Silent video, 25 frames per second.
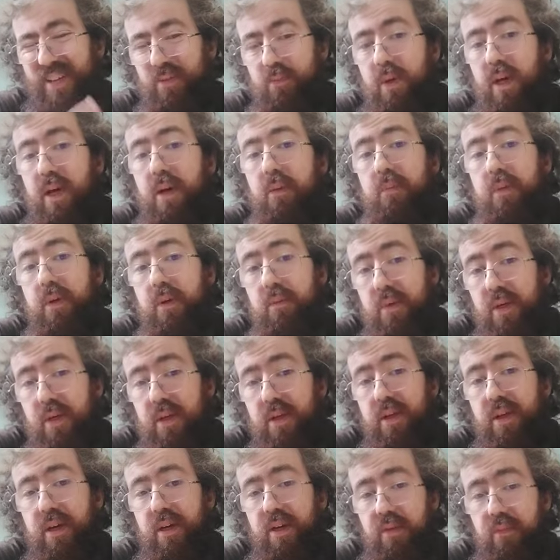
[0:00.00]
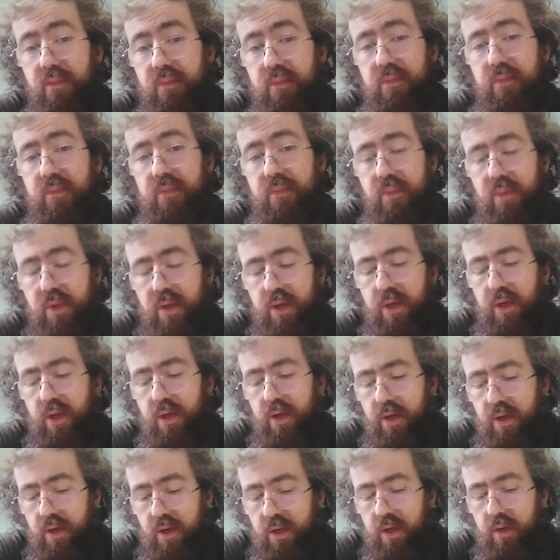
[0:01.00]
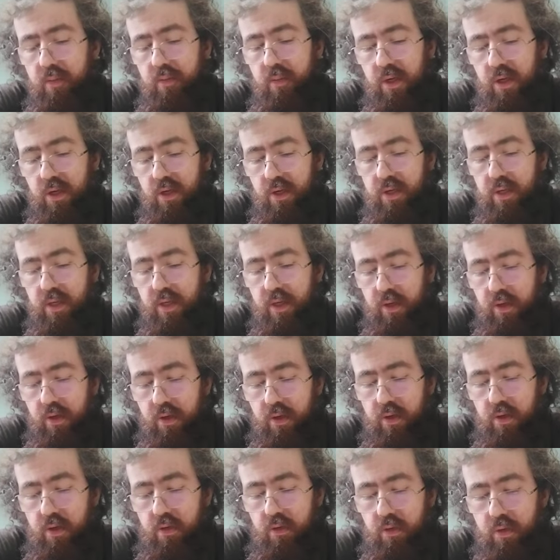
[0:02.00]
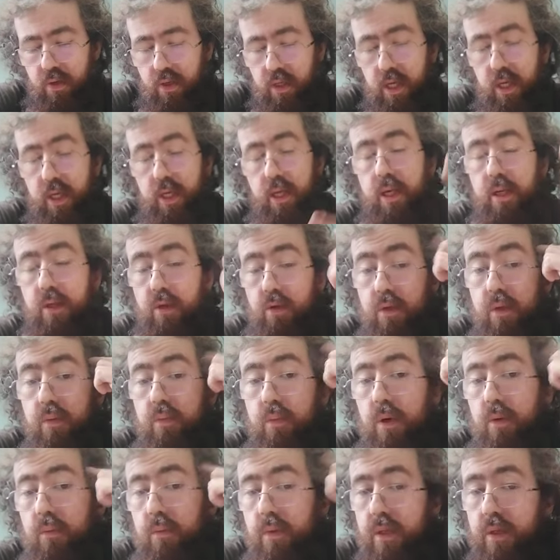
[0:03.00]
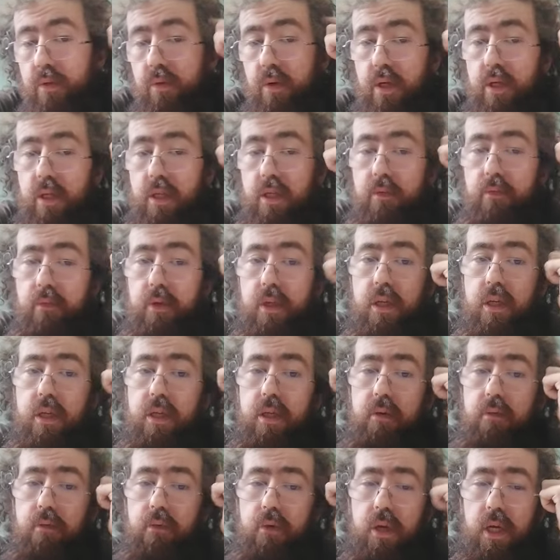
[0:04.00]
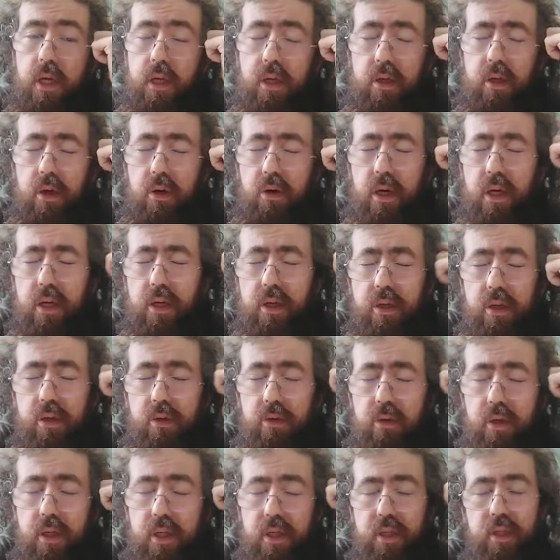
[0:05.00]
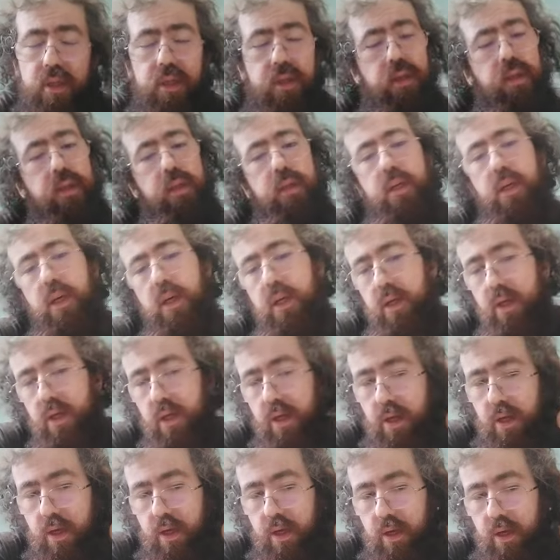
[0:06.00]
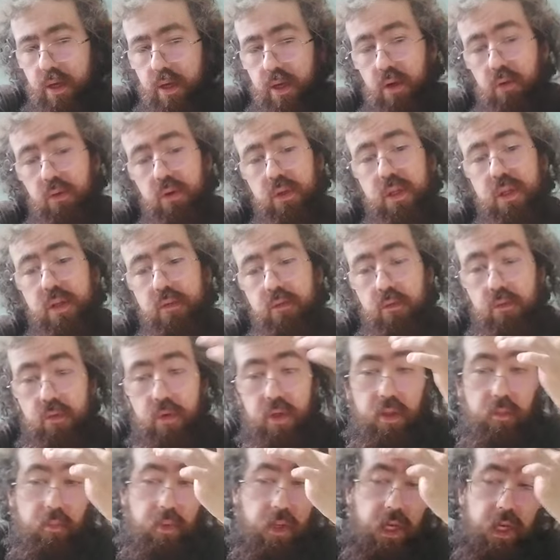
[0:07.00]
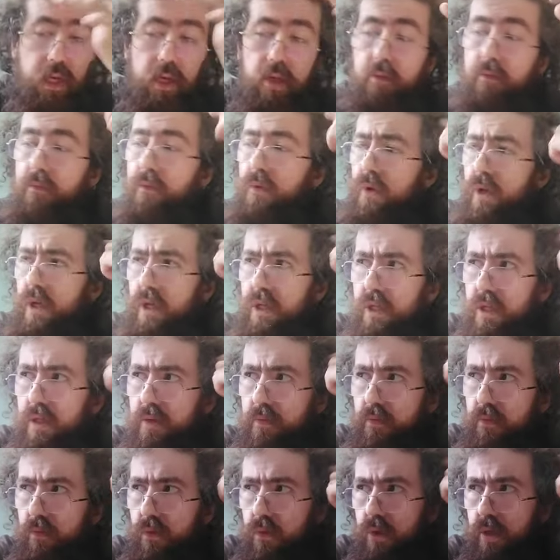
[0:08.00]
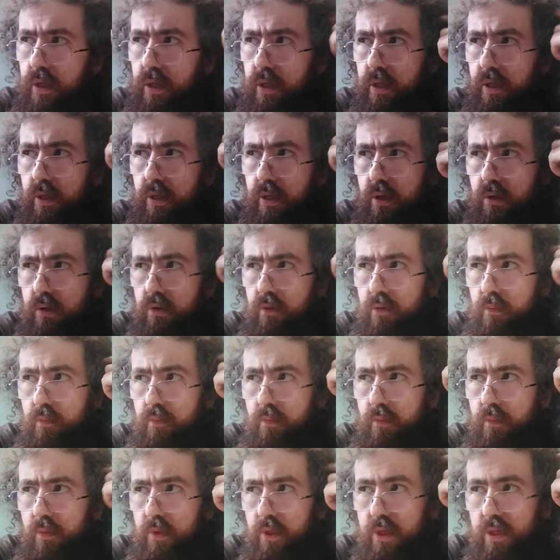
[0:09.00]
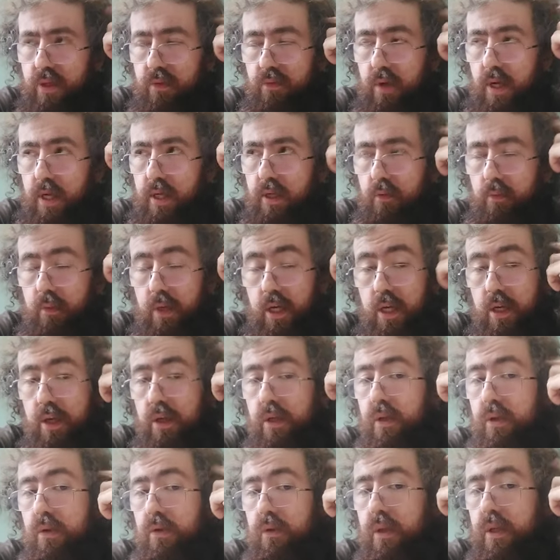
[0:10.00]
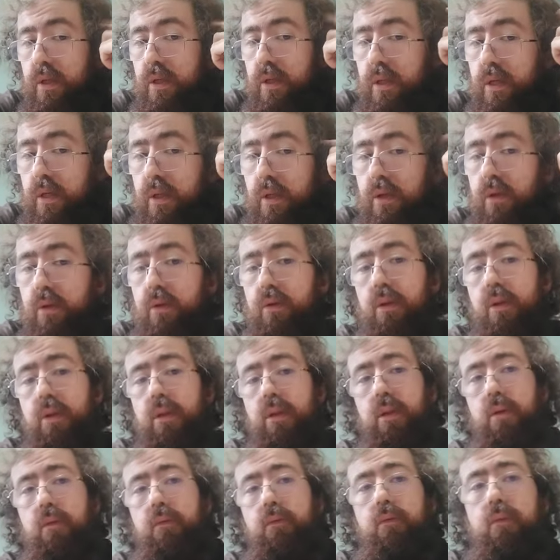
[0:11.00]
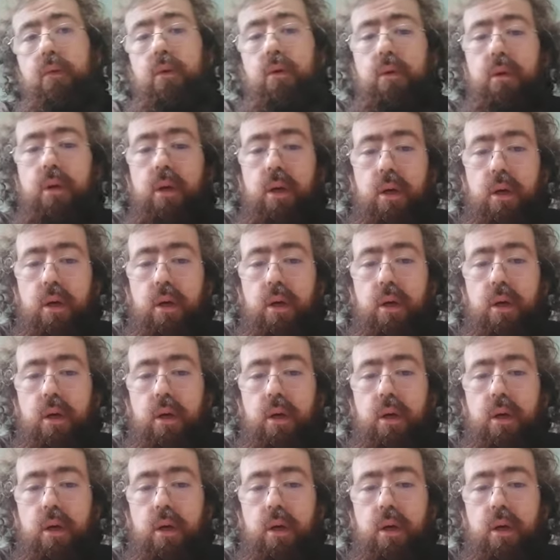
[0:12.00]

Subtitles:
I'm happy about that. I'm learning, you know. I like those moments where I just think differently. You know, I could do this, and it's like, I wasn't even really planning for it, I just thought it, you know, just randomly. I could do this different.